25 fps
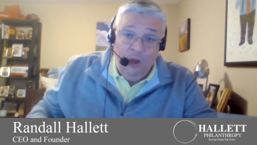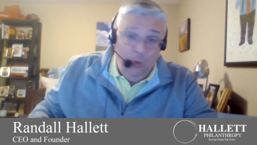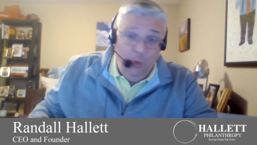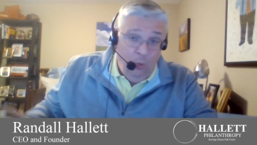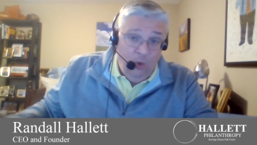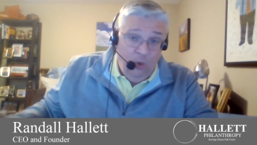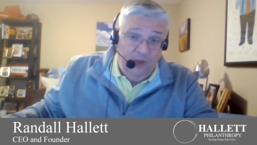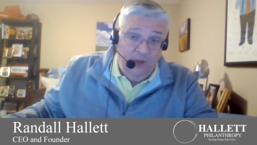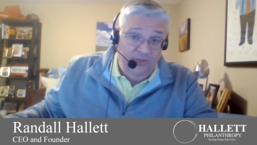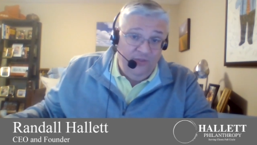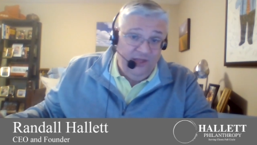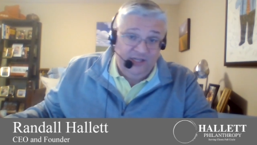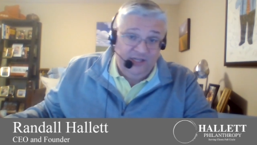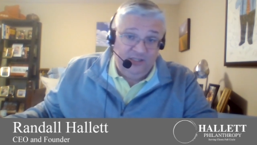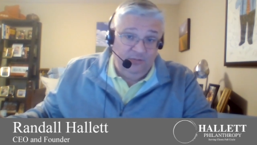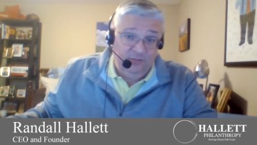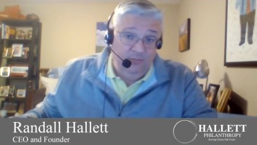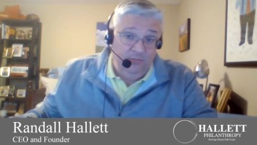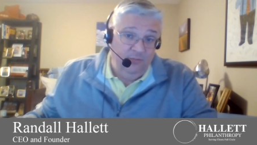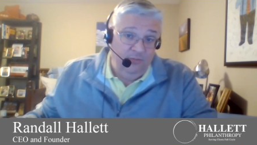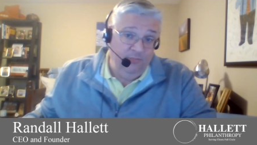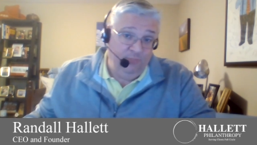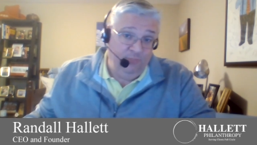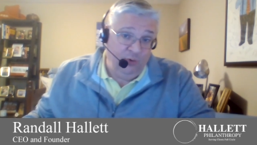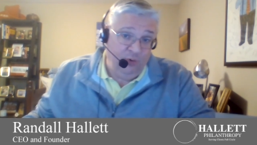One that's
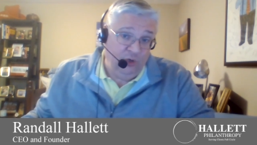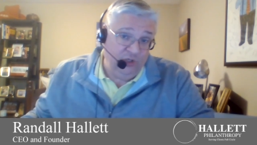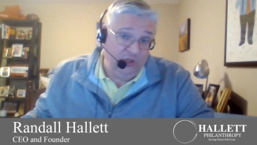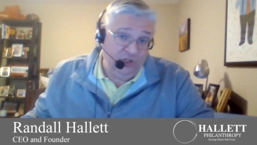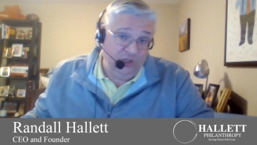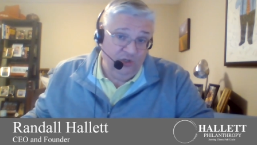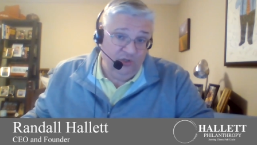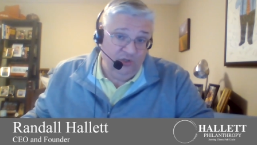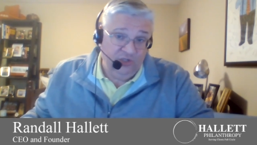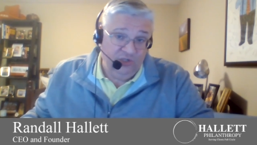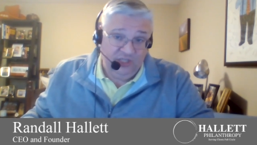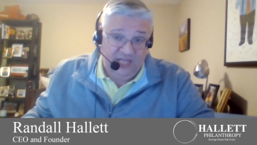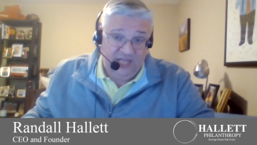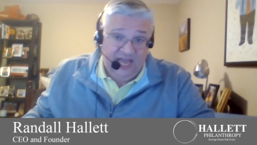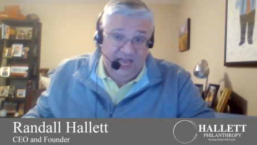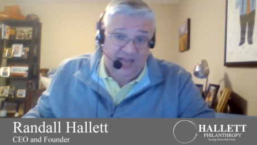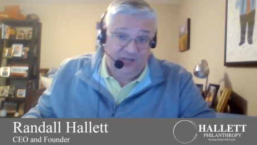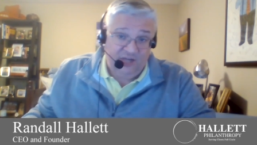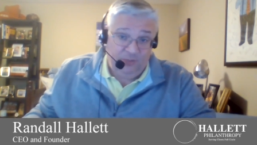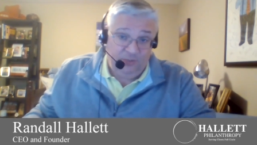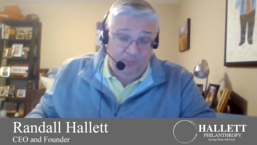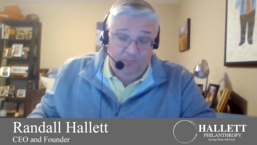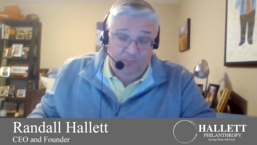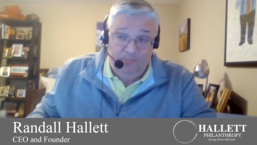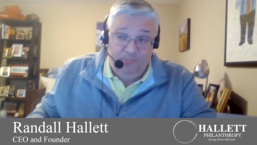
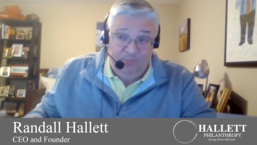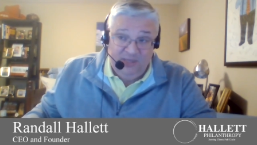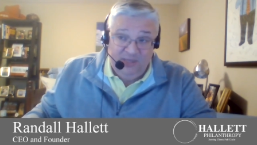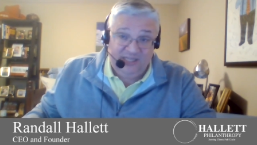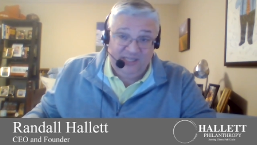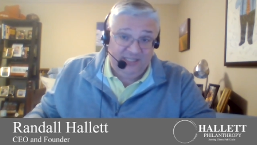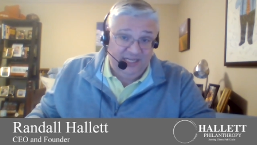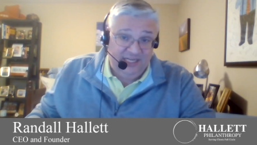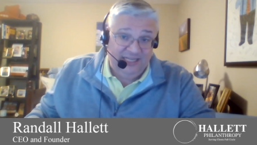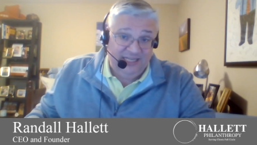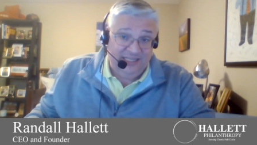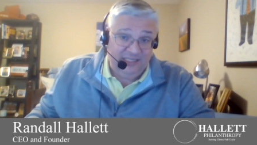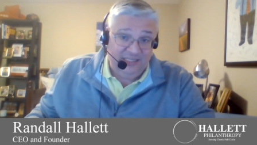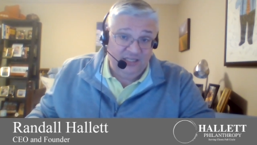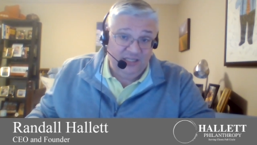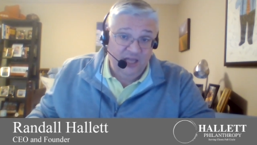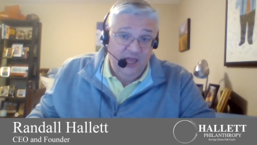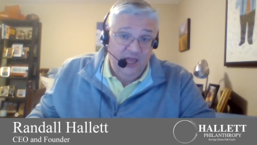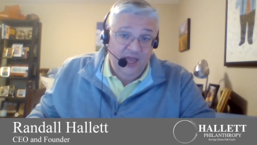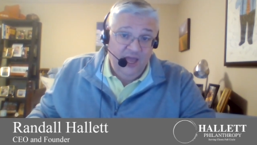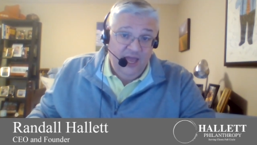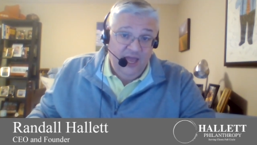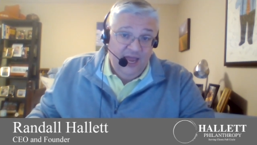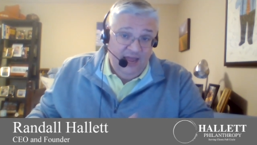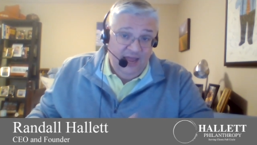personal/business,
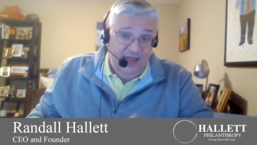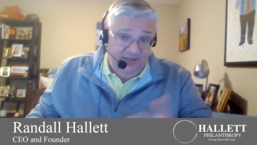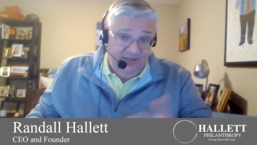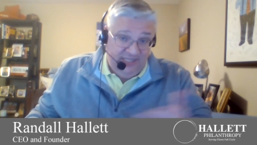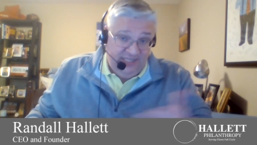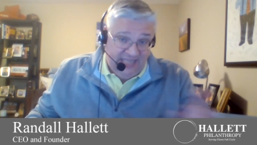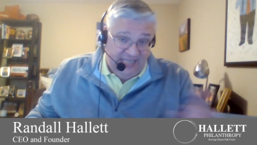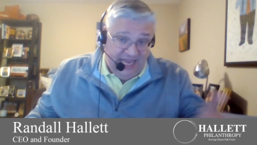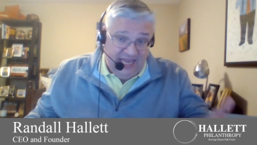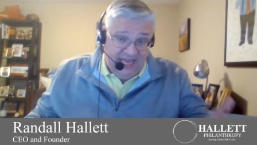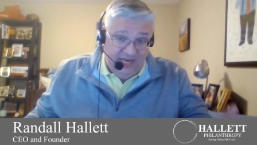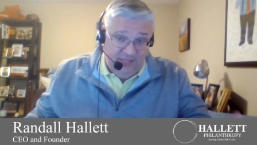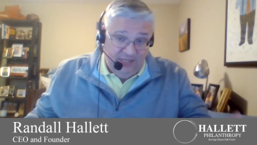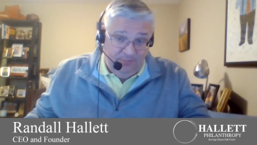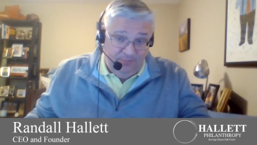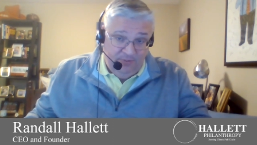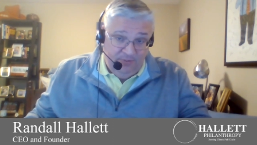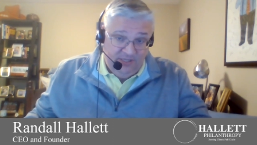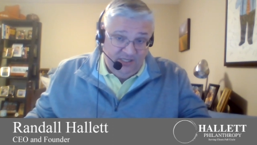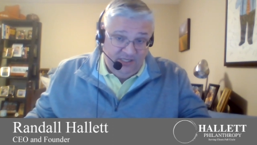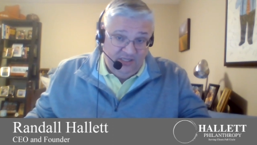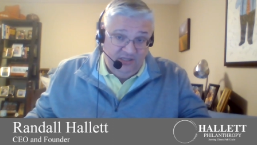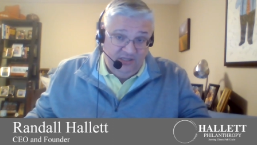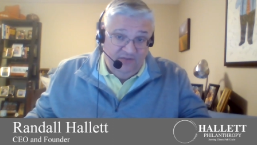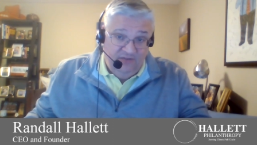and the second is
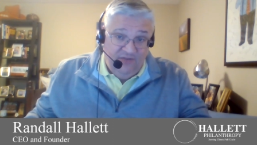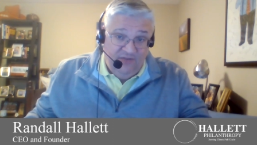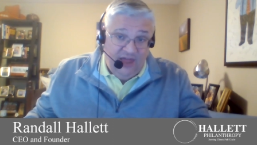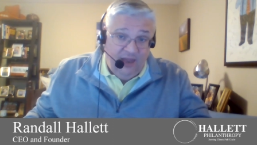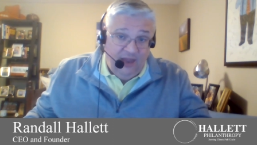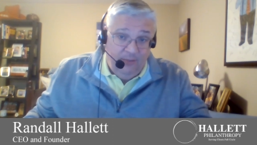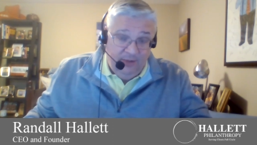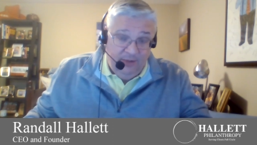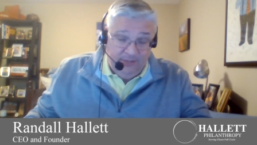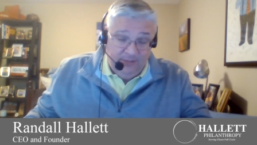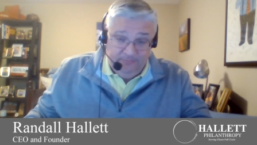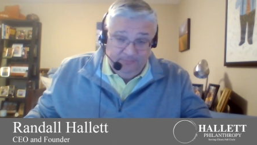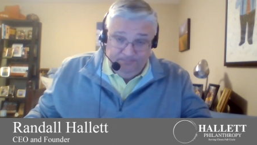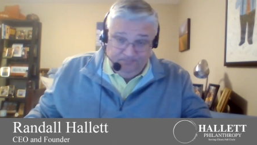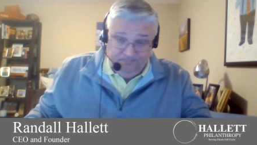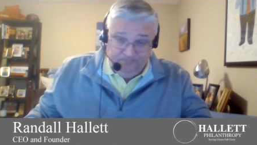business development.